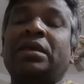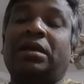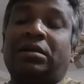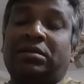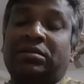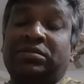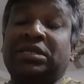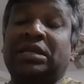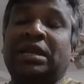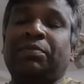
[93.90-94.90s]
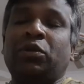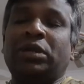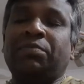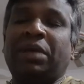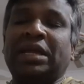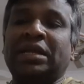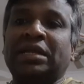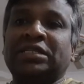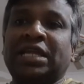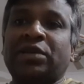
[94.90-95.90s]
leptotin,
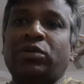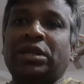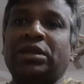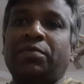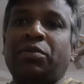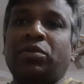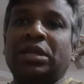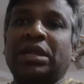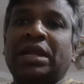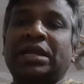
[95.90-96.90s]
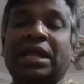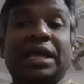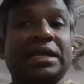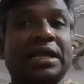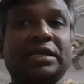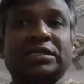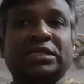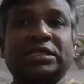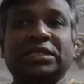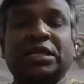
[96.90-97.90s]
packaging, zygotin, diplotin, and
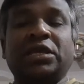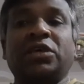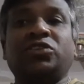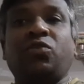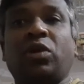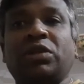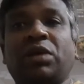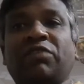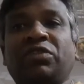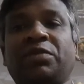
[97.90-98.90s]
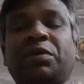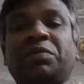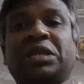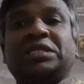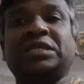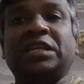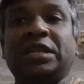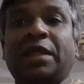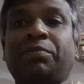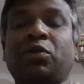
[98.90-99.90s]
diakinesis. So what you have to remember is, in
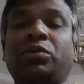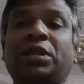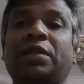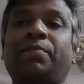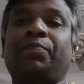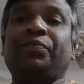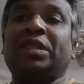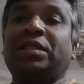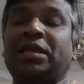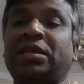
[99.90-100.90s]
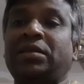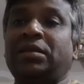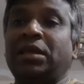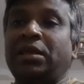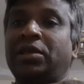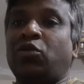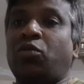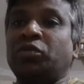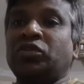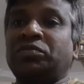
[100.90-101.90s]
leptotin, the
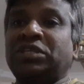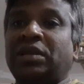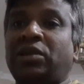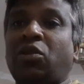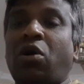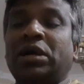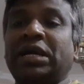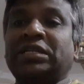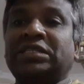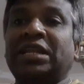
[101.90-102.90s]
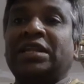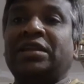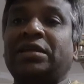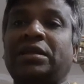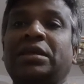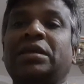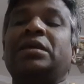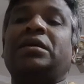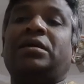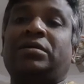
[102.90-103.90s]
chromosomes are long and slender,
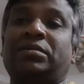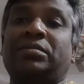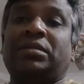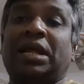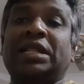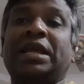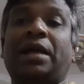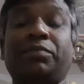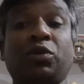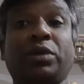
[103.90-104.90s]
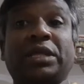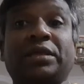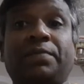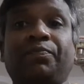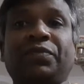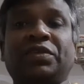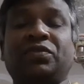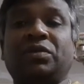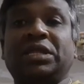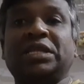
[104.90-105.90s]
and they come together.
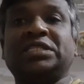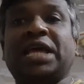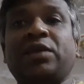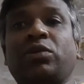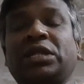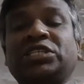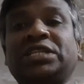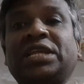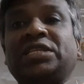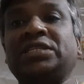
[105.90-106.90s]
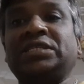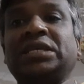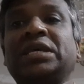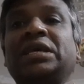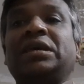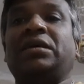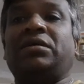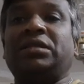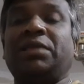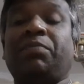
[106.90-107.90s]
So in the zygotin stages,
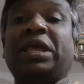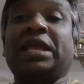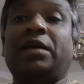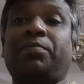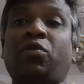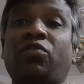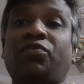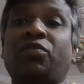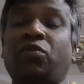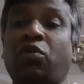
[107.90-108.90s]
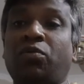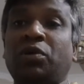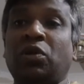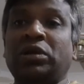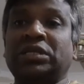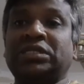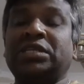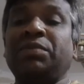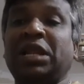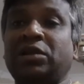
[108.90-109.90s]
the pairing up of homologous
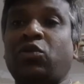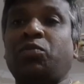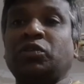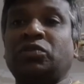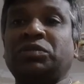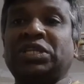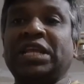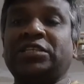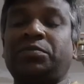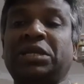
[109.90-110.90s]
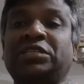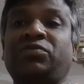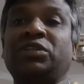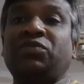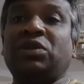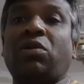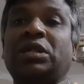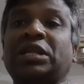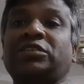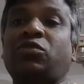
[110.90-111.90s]
similar chromosomes takes place, which we call
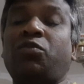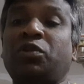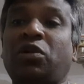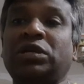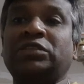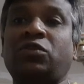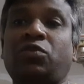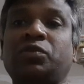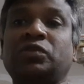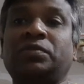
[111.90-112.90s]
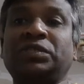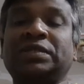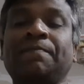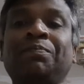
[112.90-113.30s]
it as homologous chromosomes.